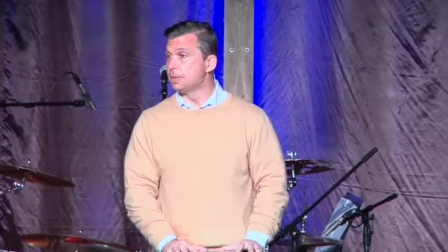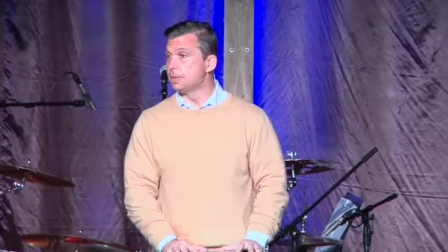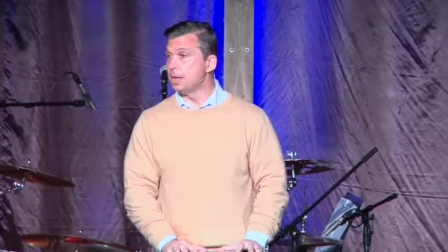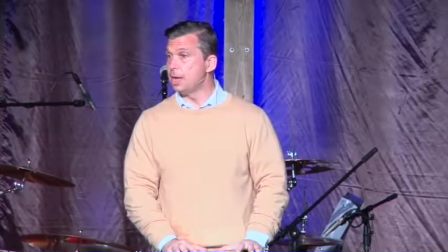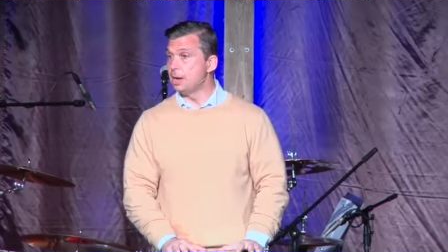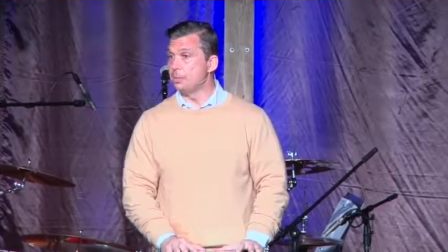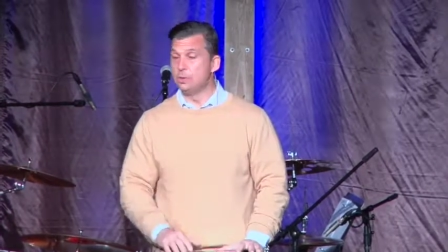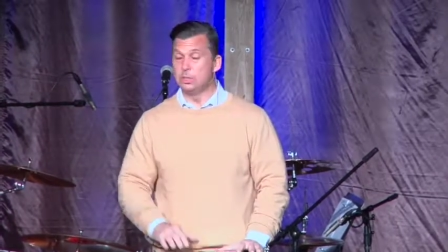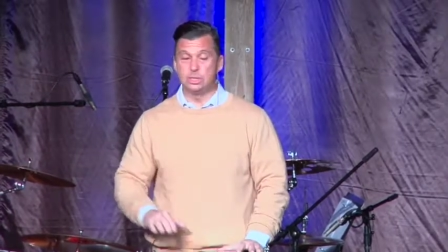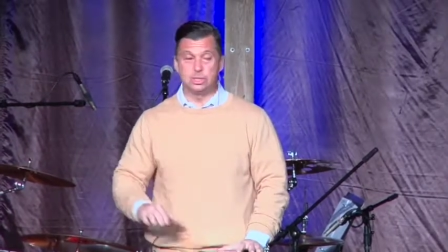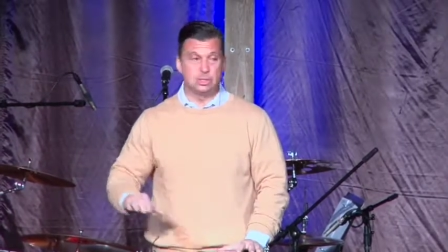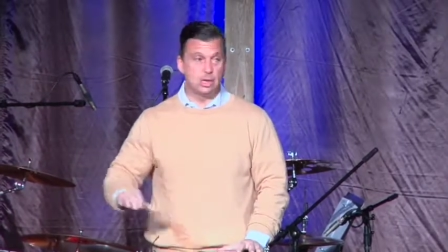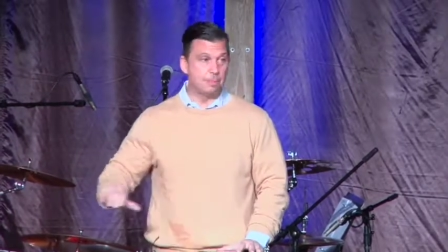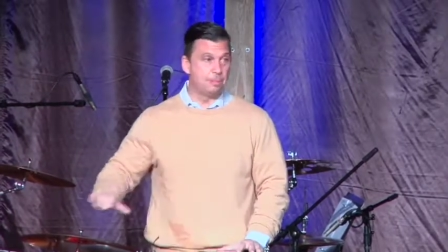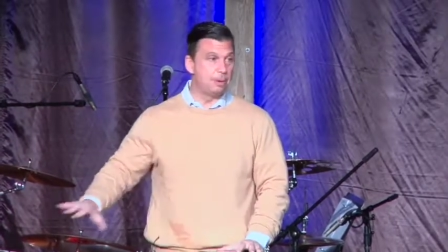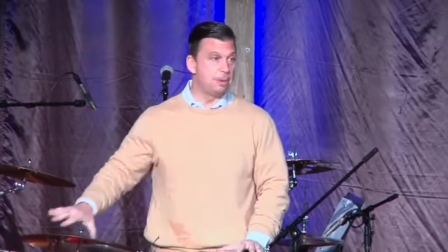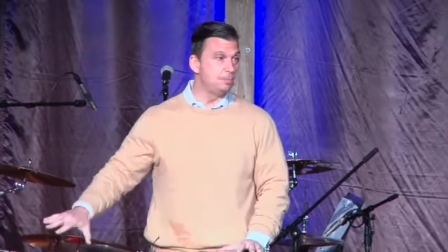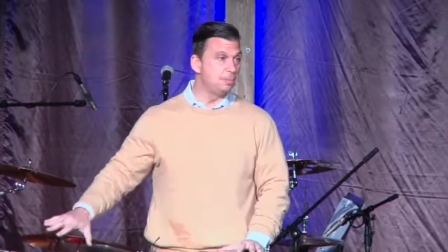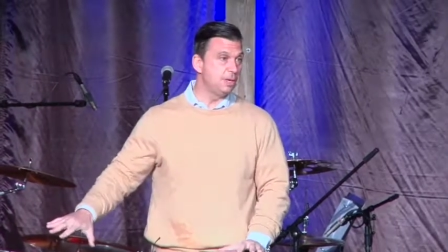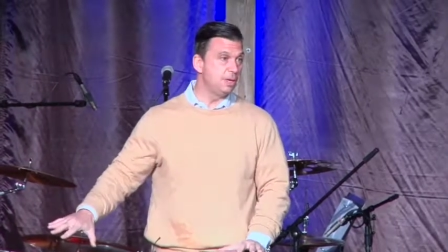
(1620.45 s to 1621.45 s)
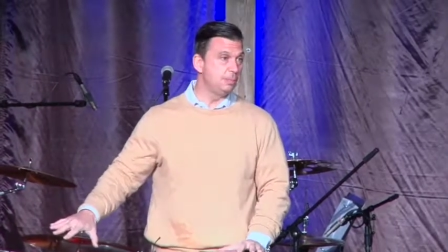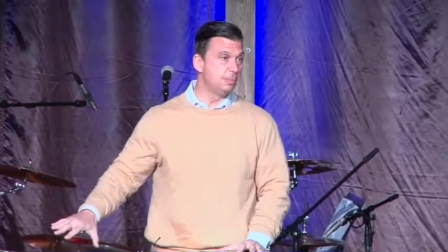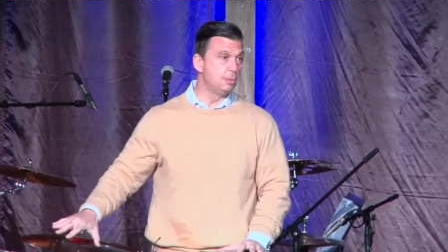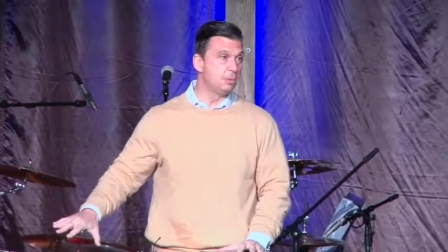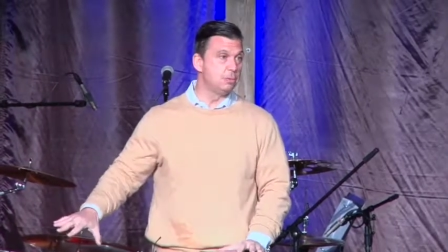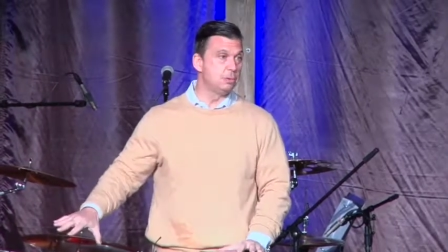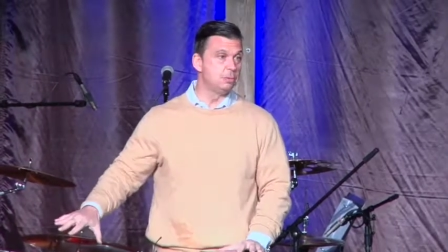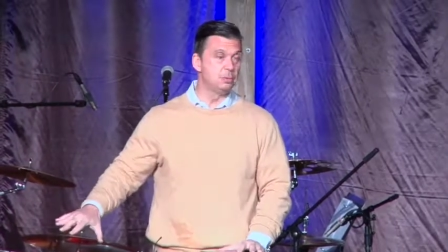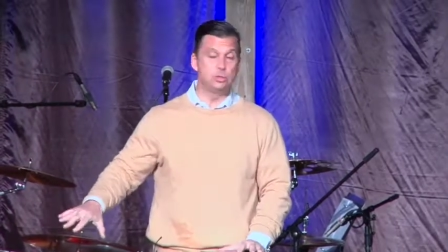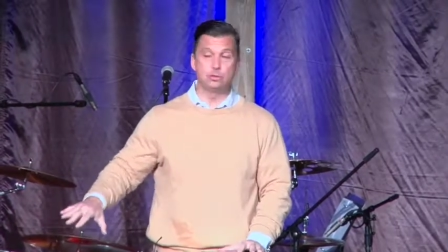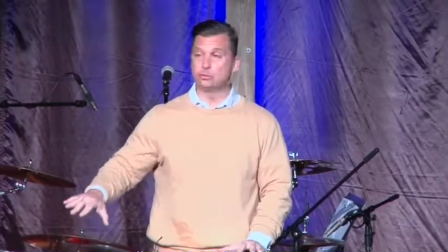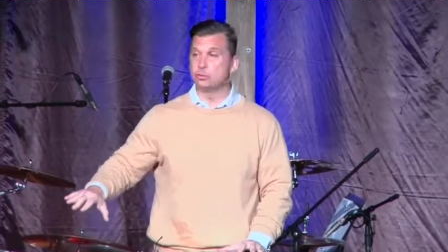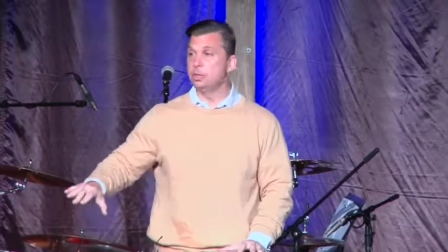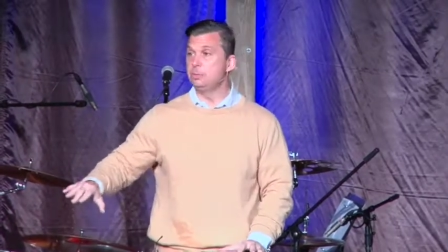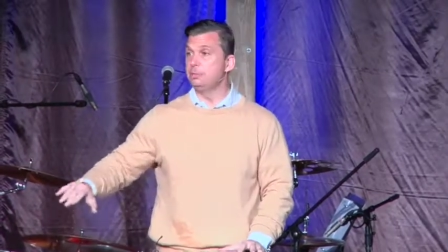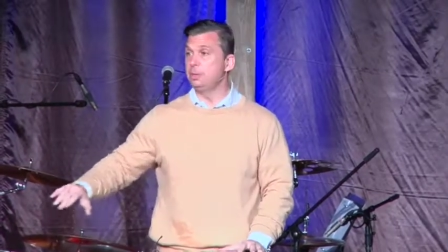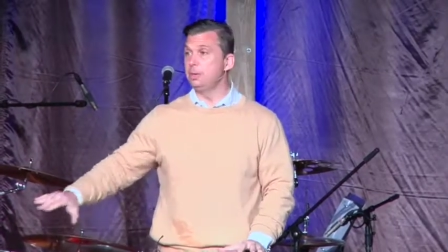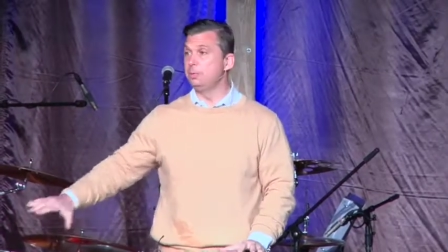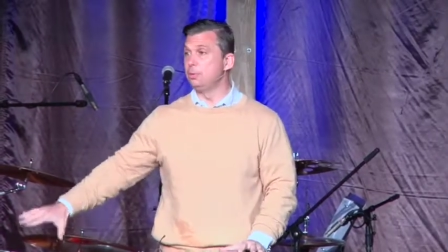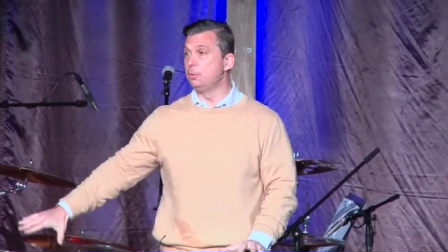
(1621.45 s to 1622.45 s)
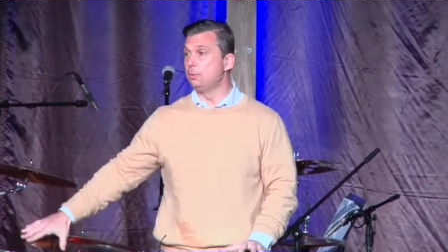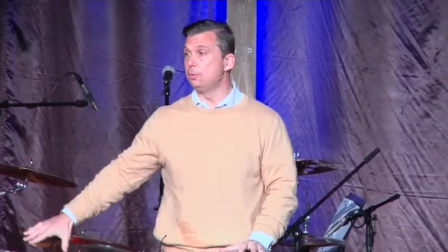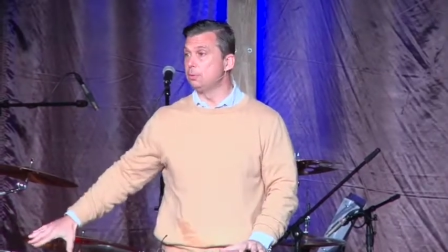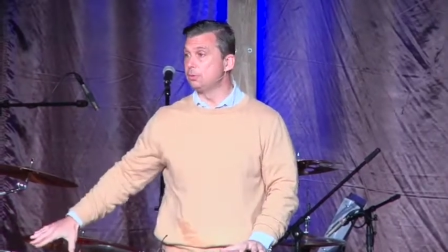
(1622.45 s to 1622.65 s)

And we step on people, we treat people with